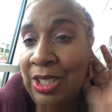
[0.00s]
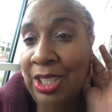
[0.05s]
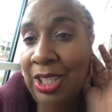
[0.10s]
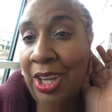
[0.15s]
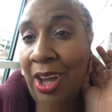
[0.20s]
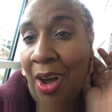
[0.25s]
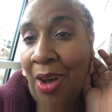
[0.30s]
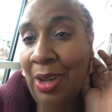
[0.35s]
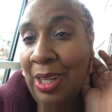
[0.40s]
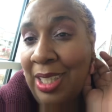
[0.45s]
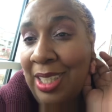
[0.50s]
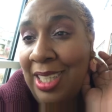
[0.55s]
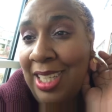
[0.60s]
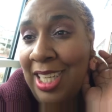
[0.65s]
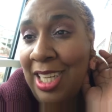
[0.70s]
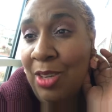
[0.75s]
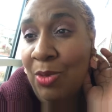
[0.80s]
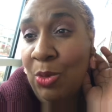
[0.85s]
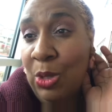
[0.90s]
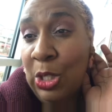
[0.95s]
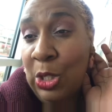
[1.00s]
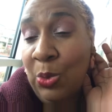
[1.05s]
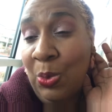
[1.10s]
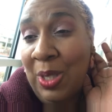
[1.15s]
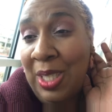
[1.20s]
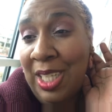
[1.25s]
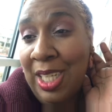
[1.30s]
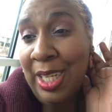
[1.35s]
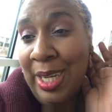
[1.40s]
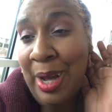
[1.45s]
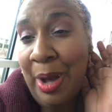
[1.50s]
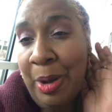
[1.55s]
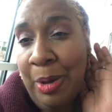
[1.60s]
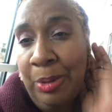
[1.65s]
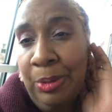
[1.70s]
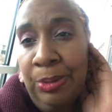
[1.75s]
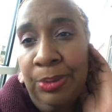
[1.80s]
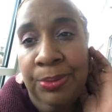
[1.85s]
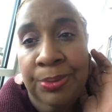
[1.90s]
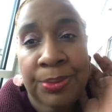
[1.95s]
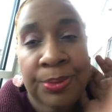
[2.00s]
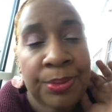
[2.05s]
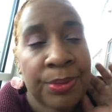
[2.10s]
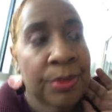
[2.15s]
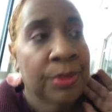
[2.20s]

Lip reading: to y'all again once we get home.